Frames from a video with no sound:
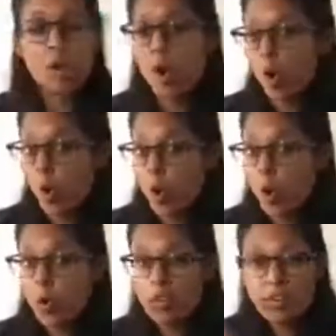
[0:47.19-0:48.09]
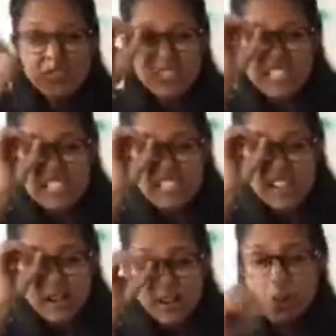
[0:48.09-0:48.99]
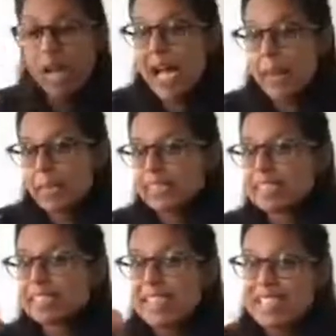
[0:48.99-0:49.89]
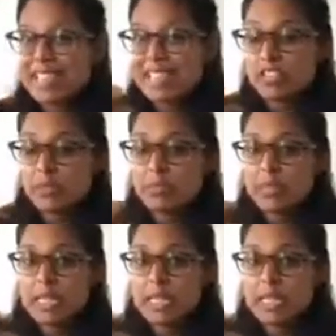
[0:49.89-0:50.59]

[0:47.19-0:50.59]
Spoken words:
or a video and send it to me.